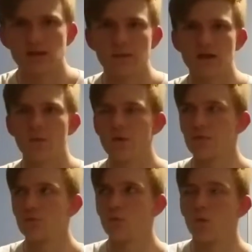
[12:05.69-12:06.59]
I mean, it went
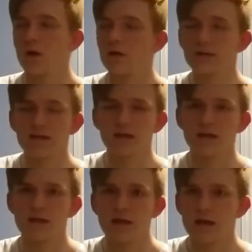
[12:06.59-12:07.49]
through the oil
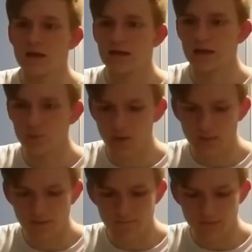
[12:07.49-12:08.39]
clean. It didn't read
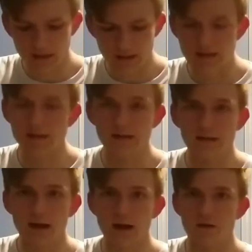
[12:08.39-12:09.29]
at my feet. It didn't
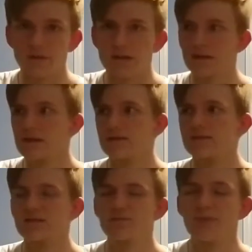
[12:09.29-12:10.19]
die on me. It didn't
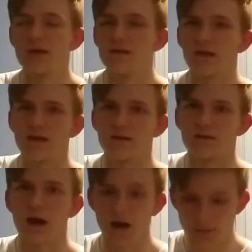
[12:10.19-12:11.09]
spin like a
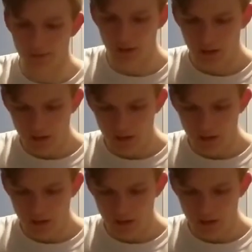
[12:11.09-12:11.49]
top.